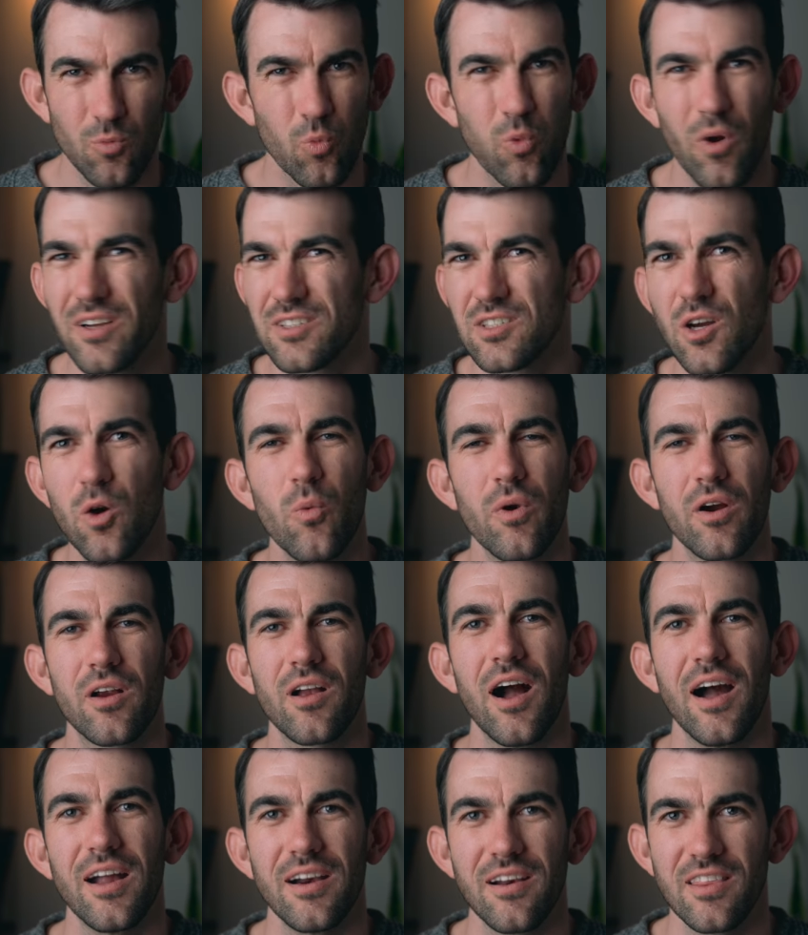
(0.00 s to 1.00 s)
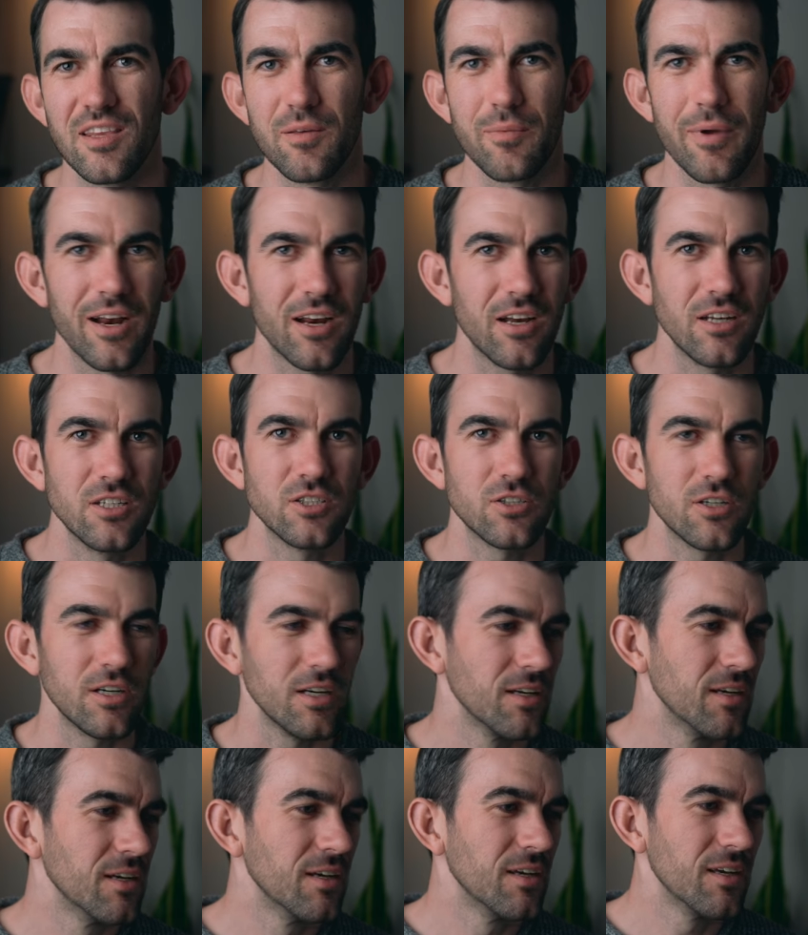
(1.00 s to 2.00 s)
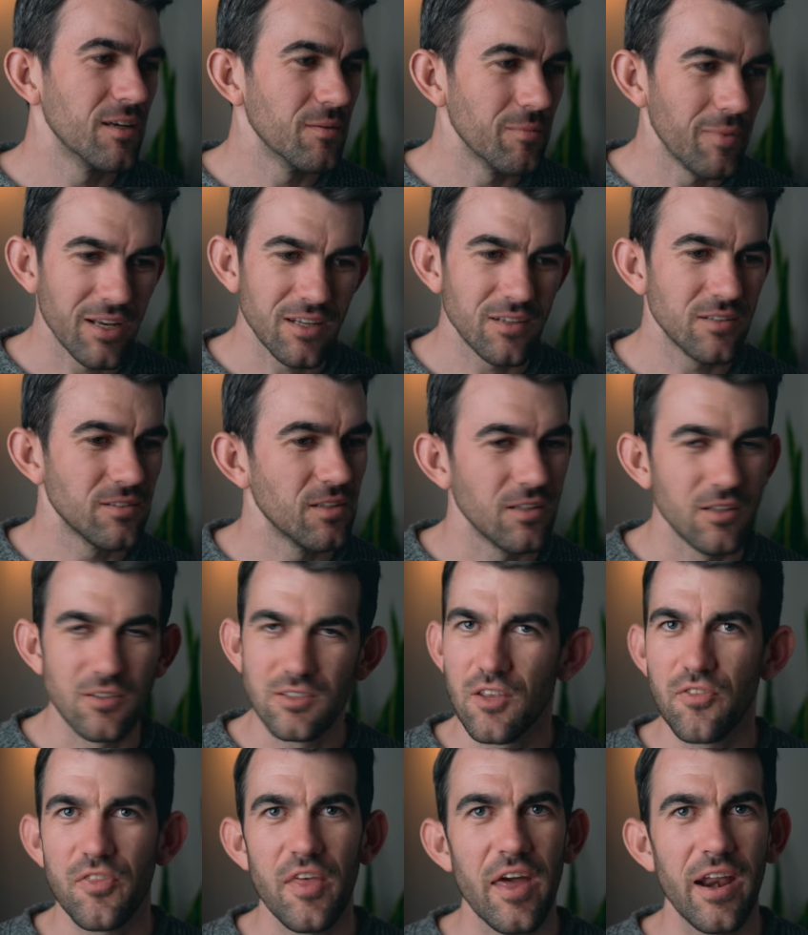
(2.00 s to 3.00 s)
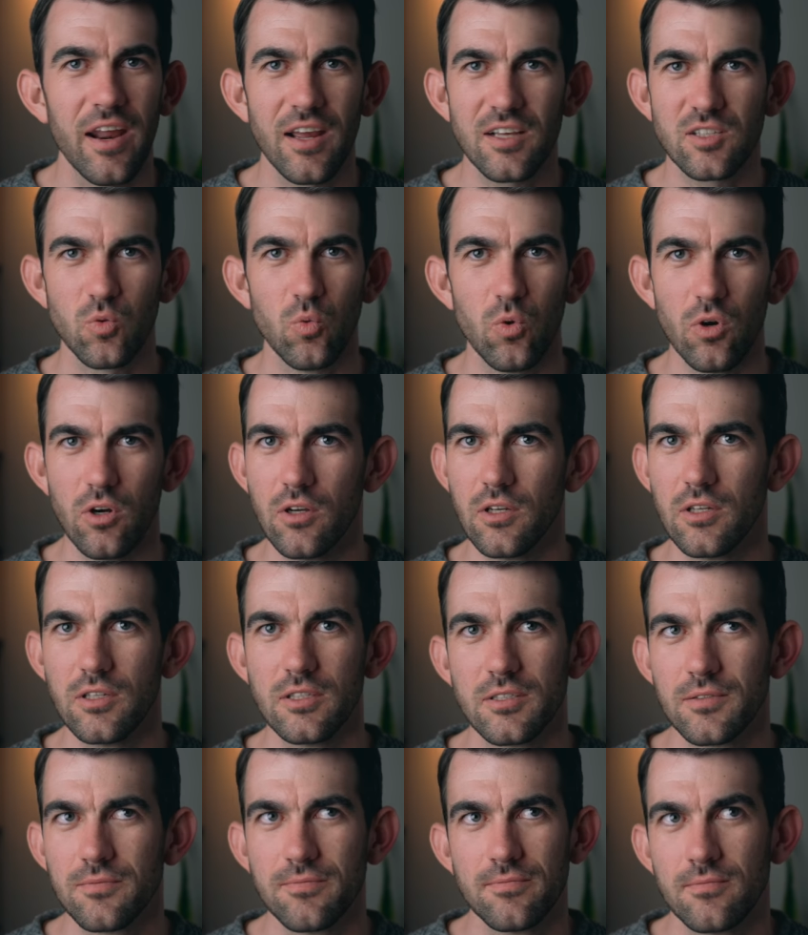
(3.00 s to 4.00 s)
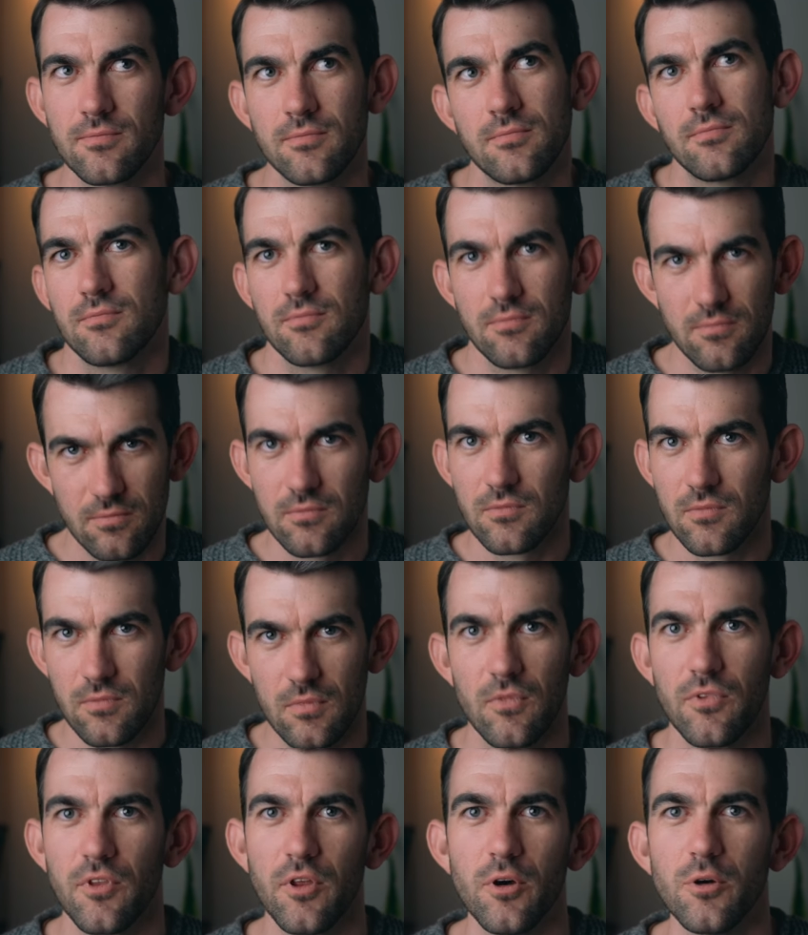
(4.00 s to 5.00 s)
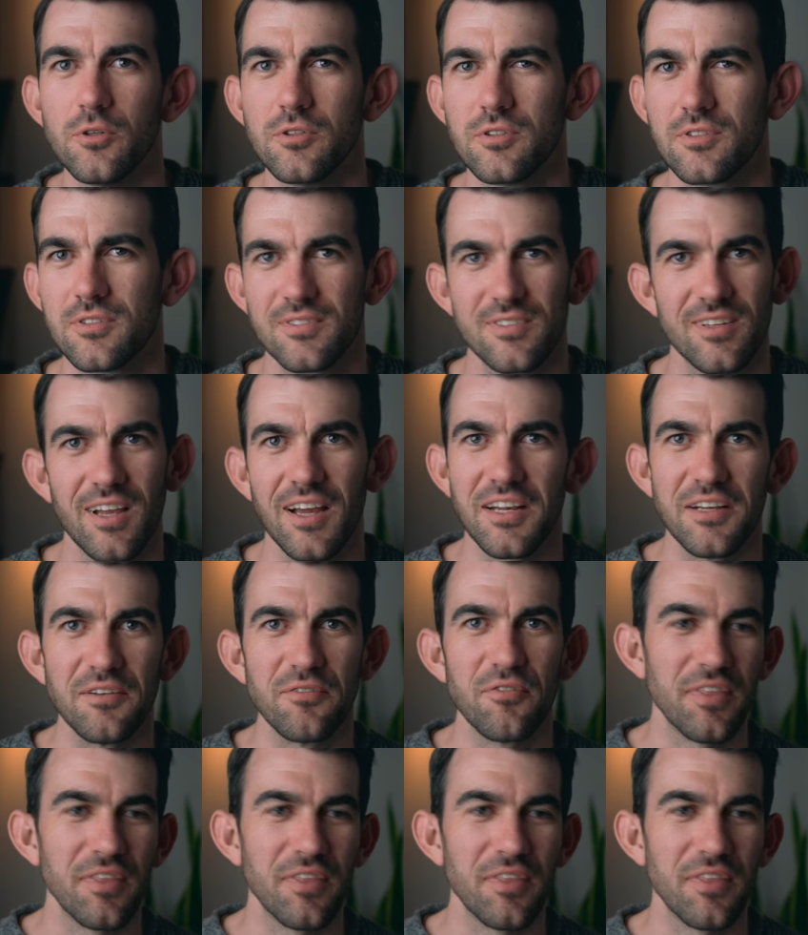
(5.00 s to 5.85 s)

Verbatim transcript: wear, don't wear cotton in the backcountry. Make, you know, synthetics, wools, those kind of